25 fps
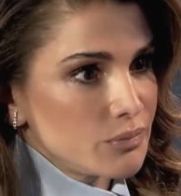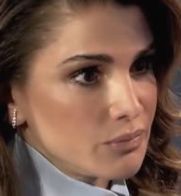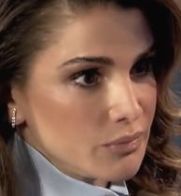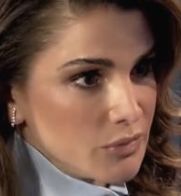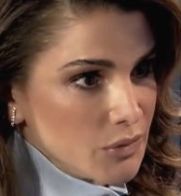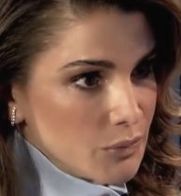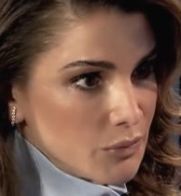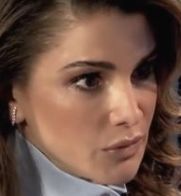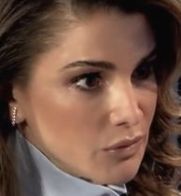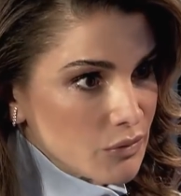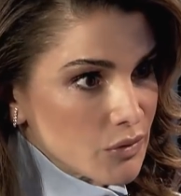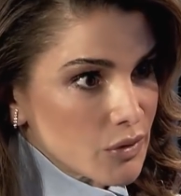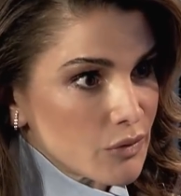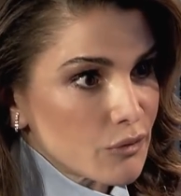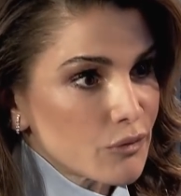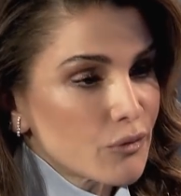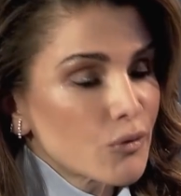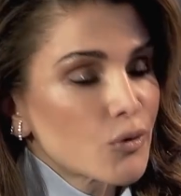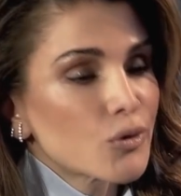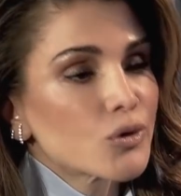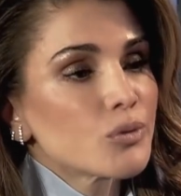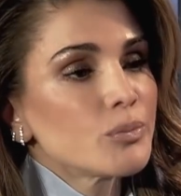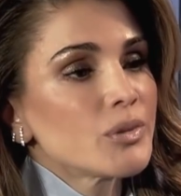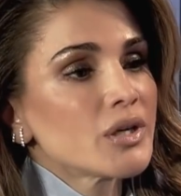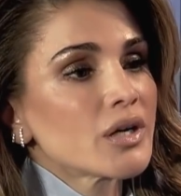
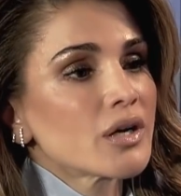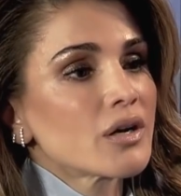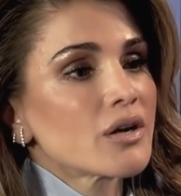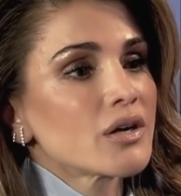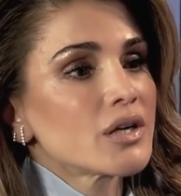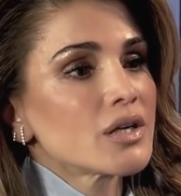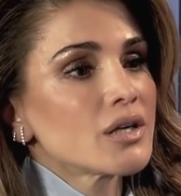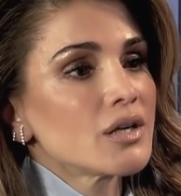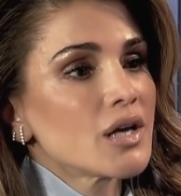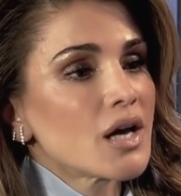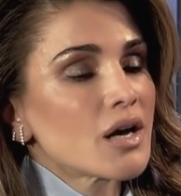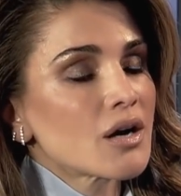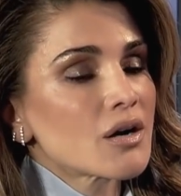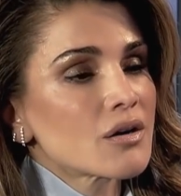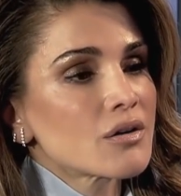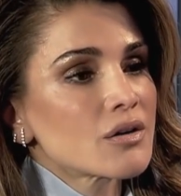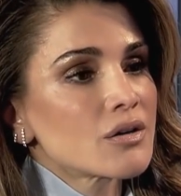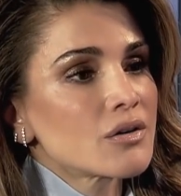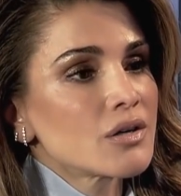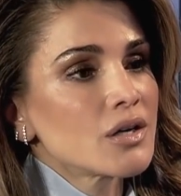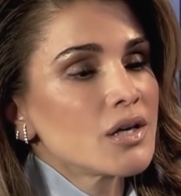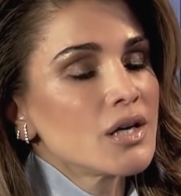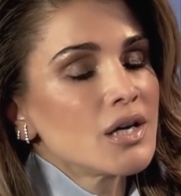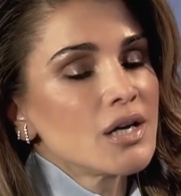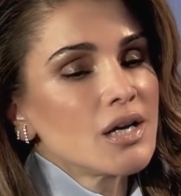reforming
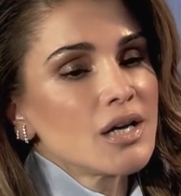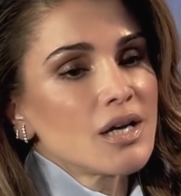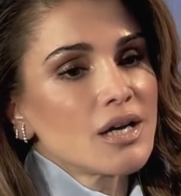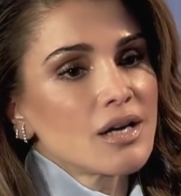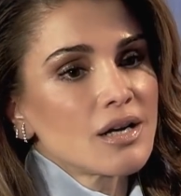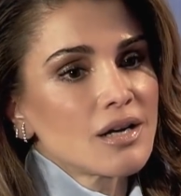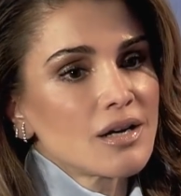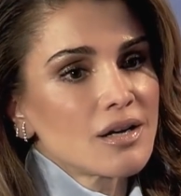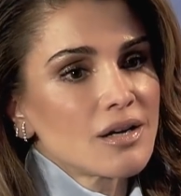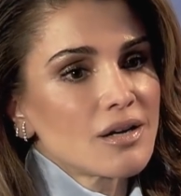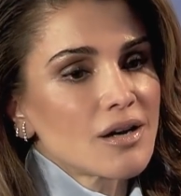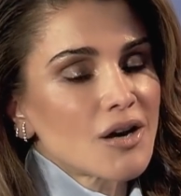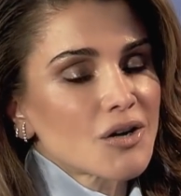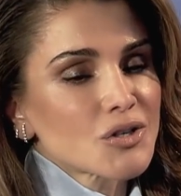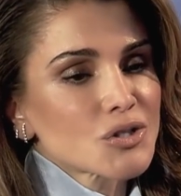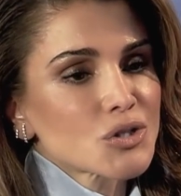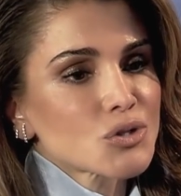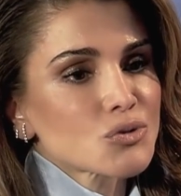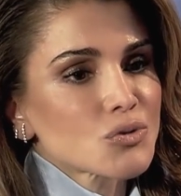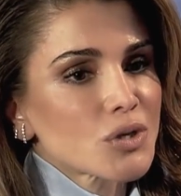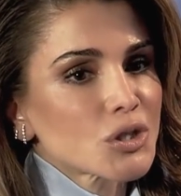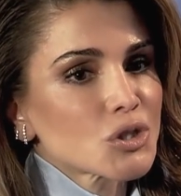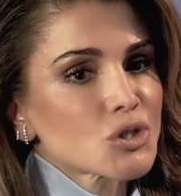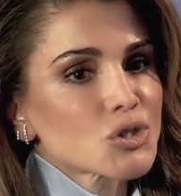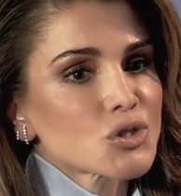our
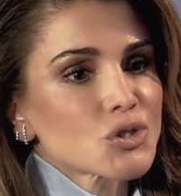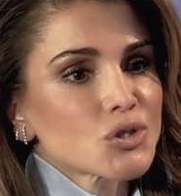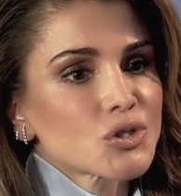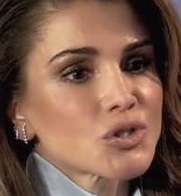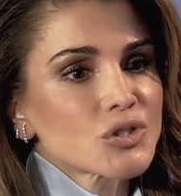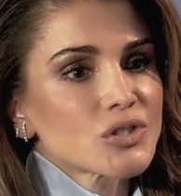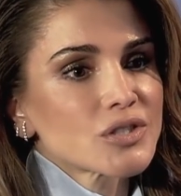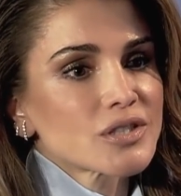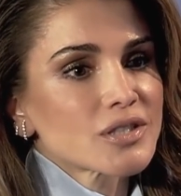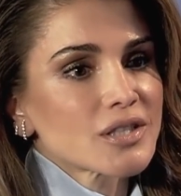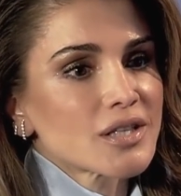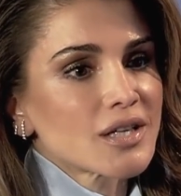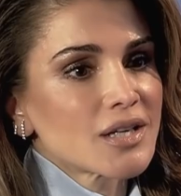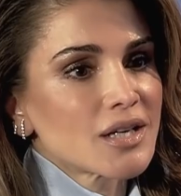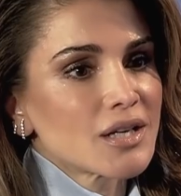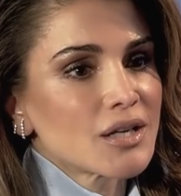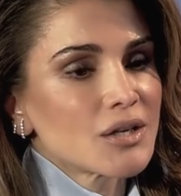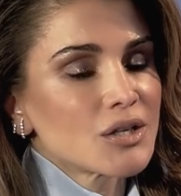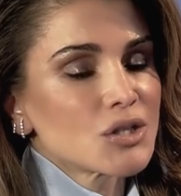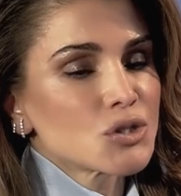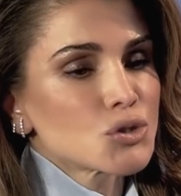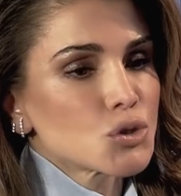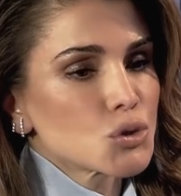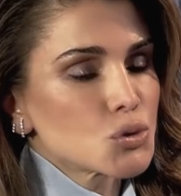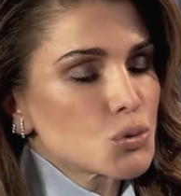structures,
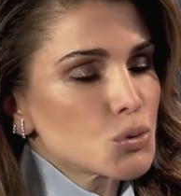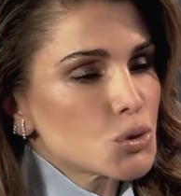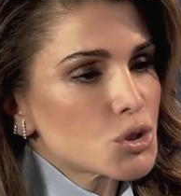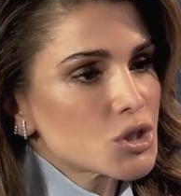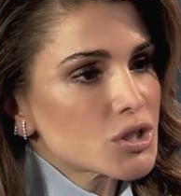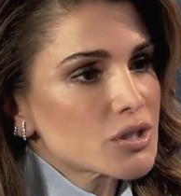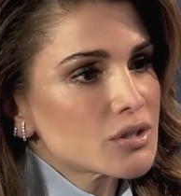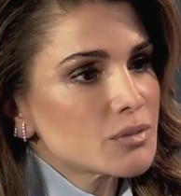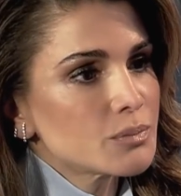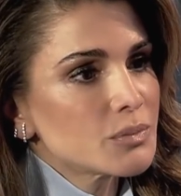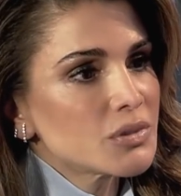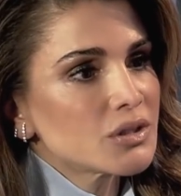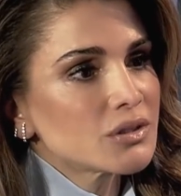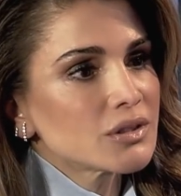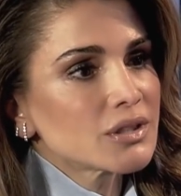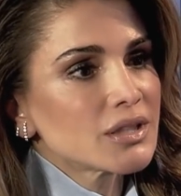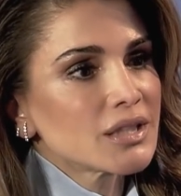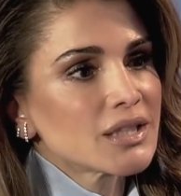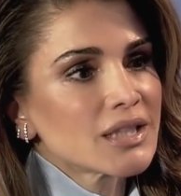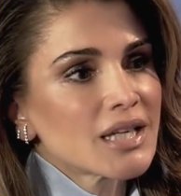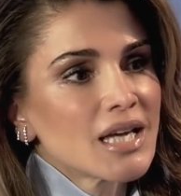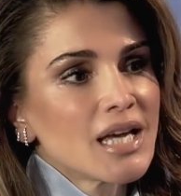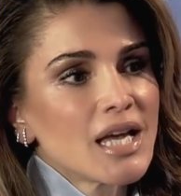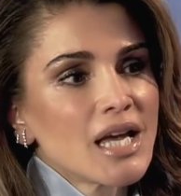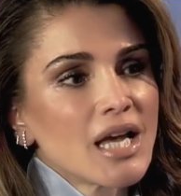institutional
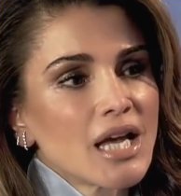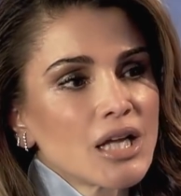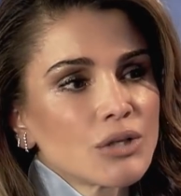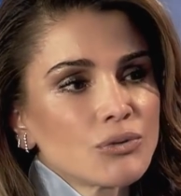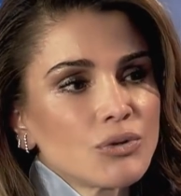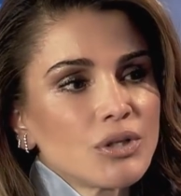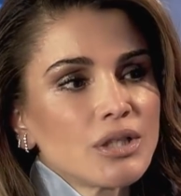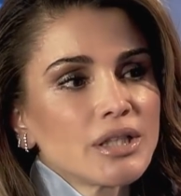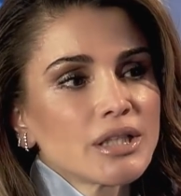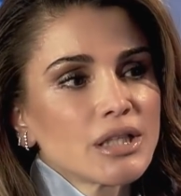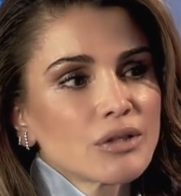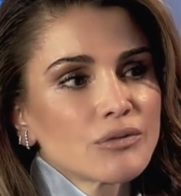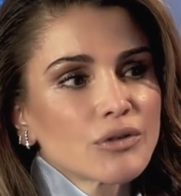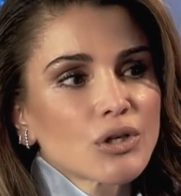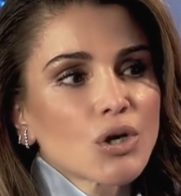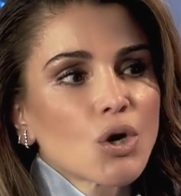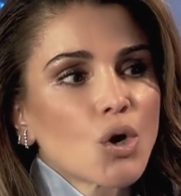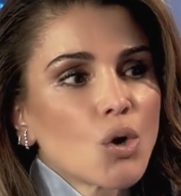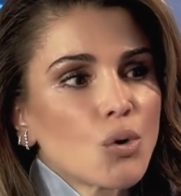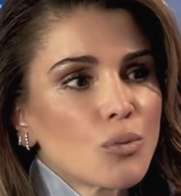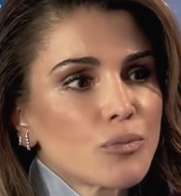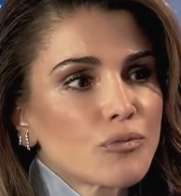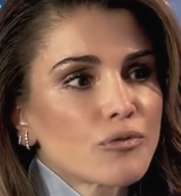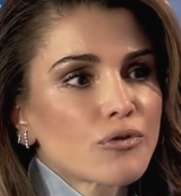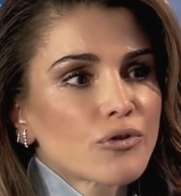building, and really giving
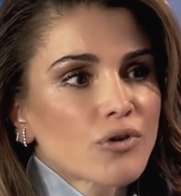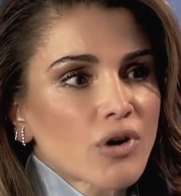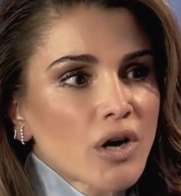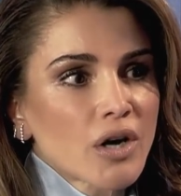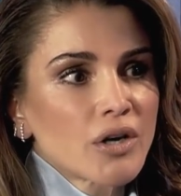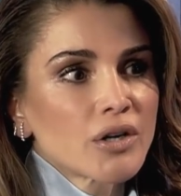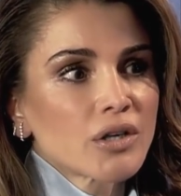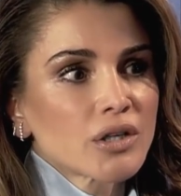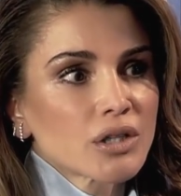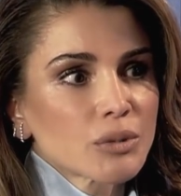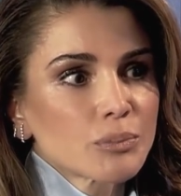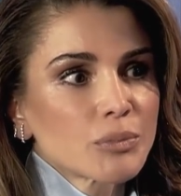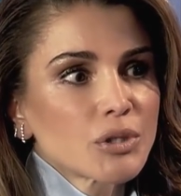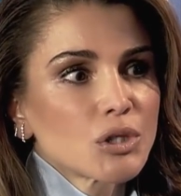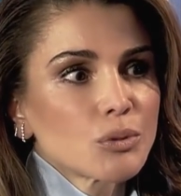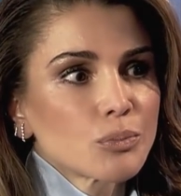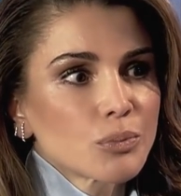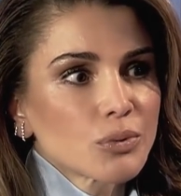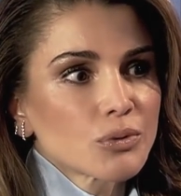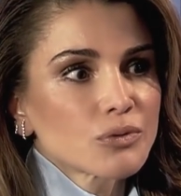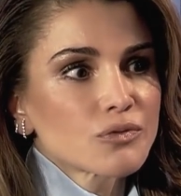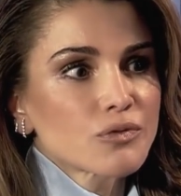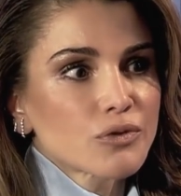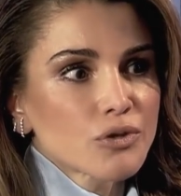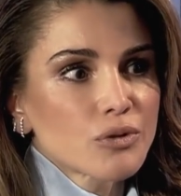hope for our young
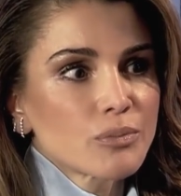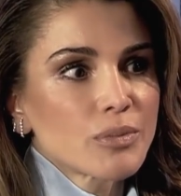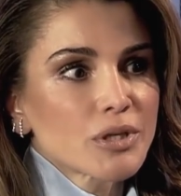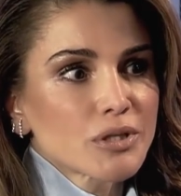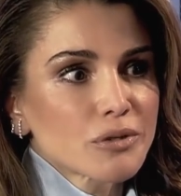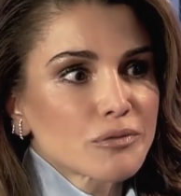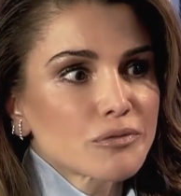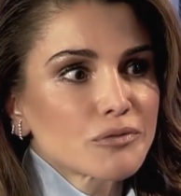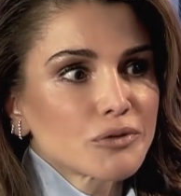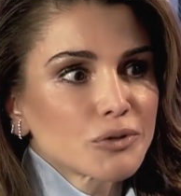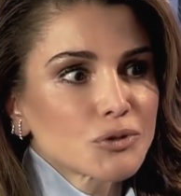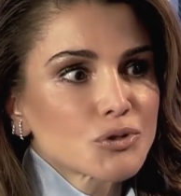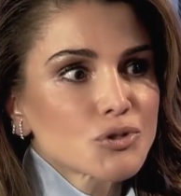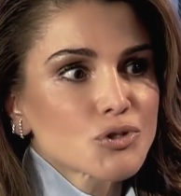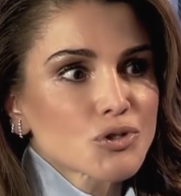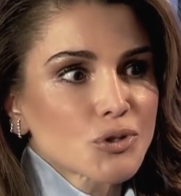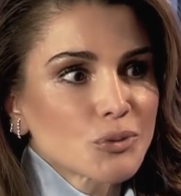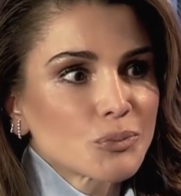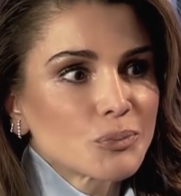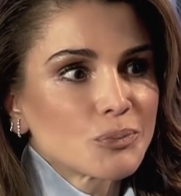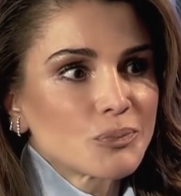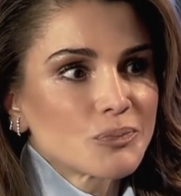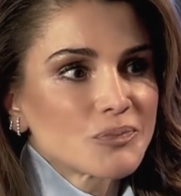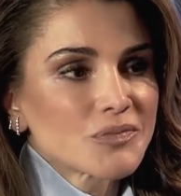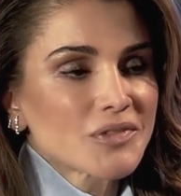people for a better future.
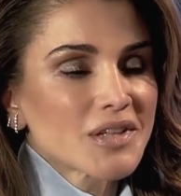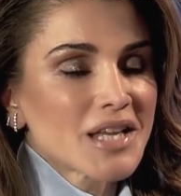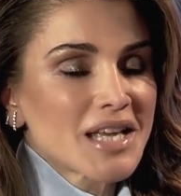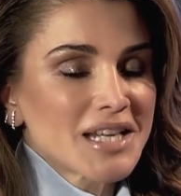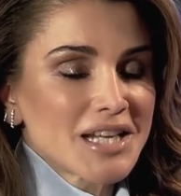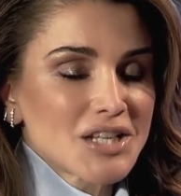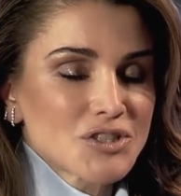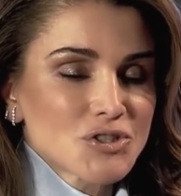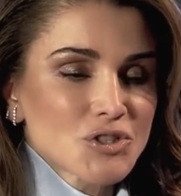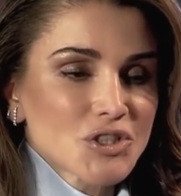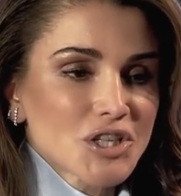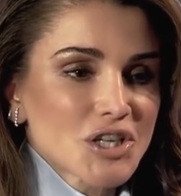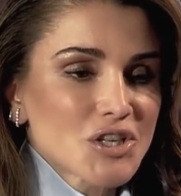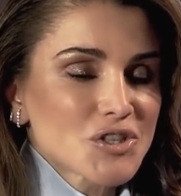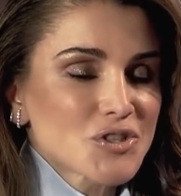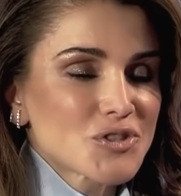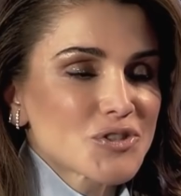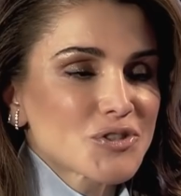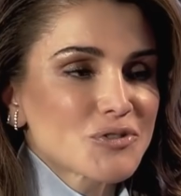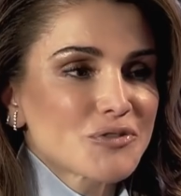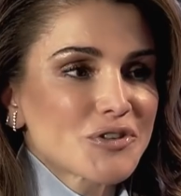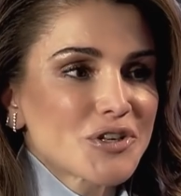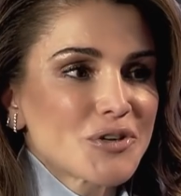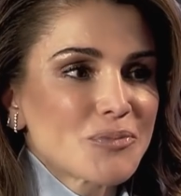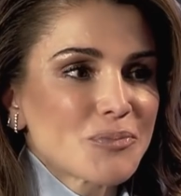And education is
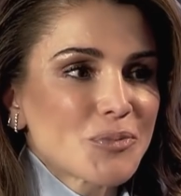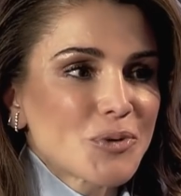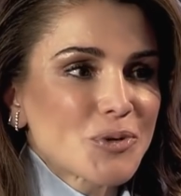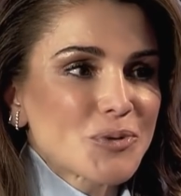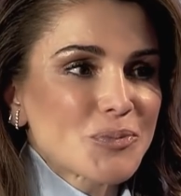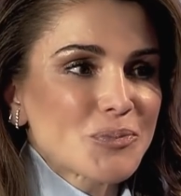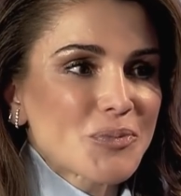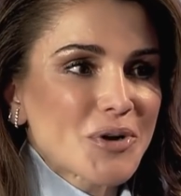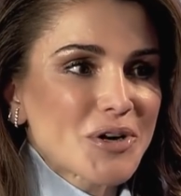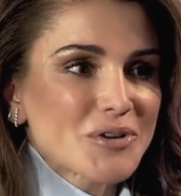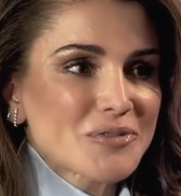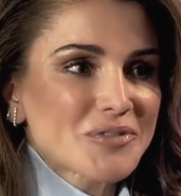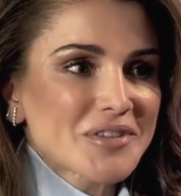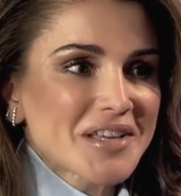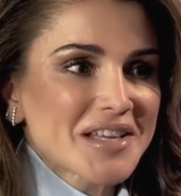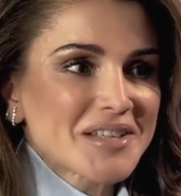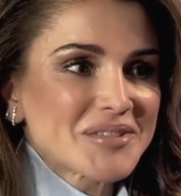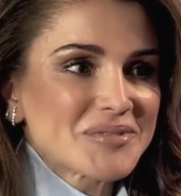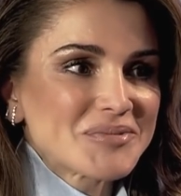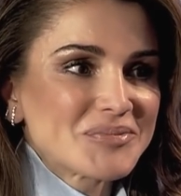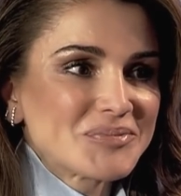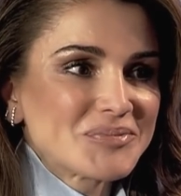a very important part of that.